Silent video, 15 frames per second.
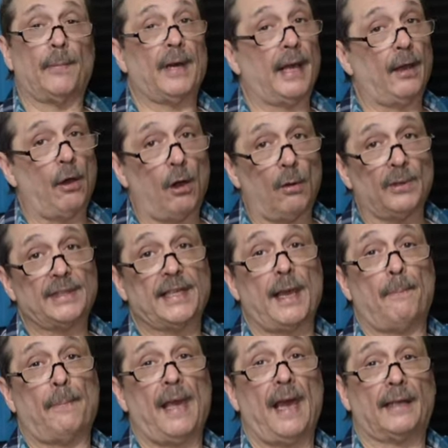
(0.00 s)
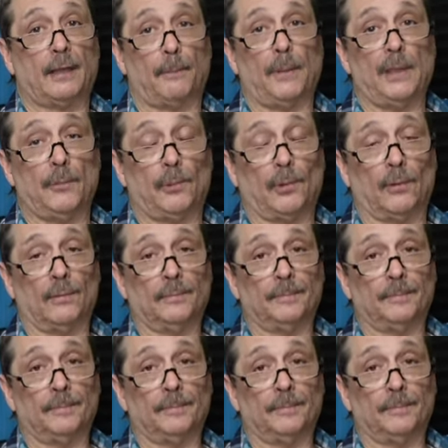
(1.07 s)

and I always get back to people.